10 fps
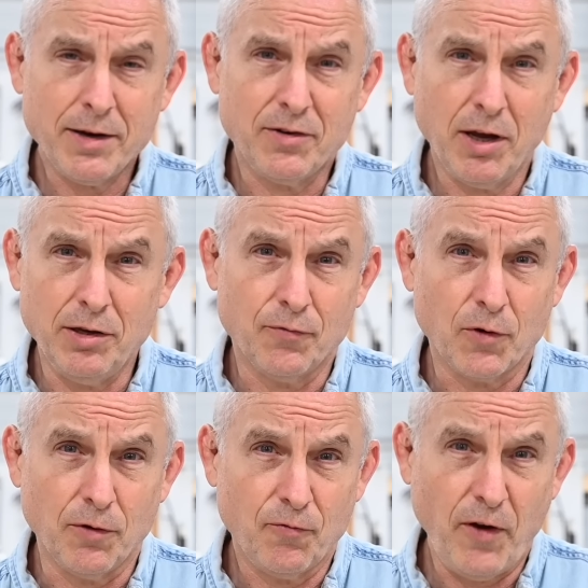can tell you
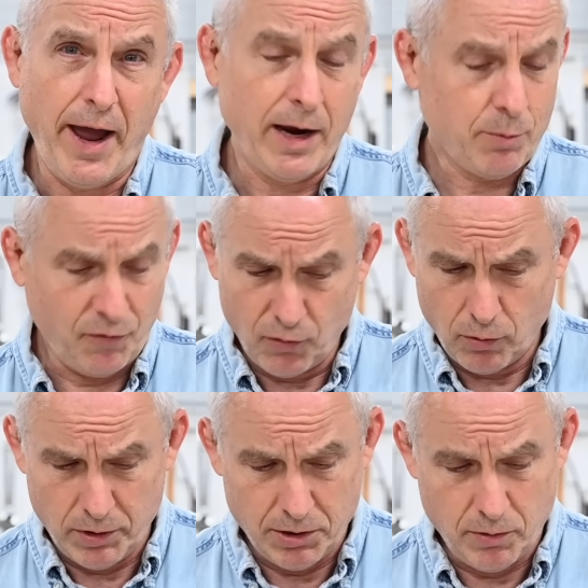for a fact, before
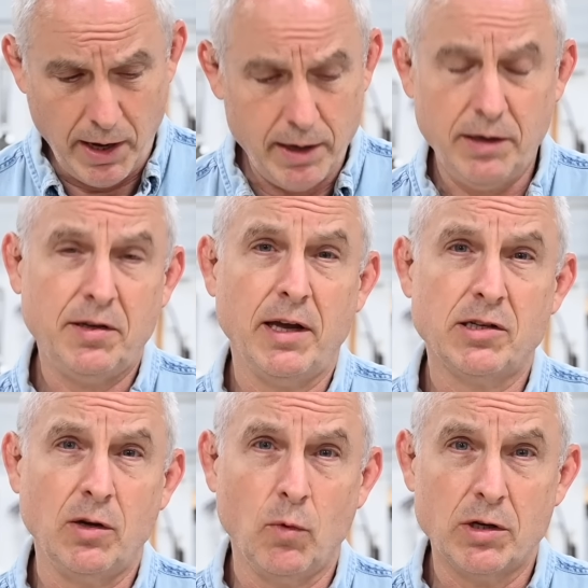we do any
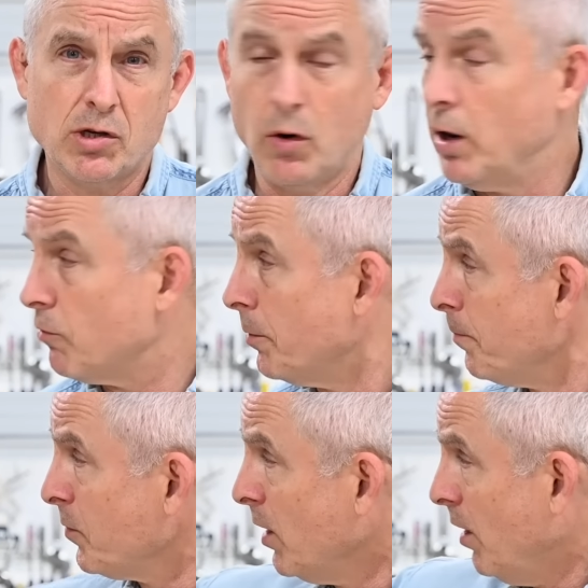testing whatsoever,
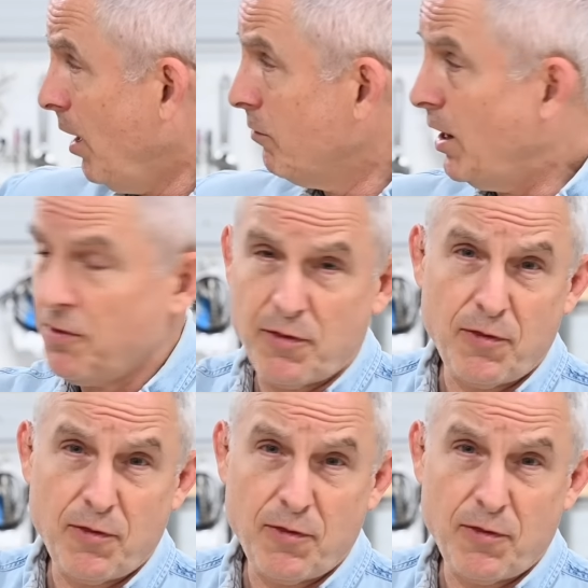I've got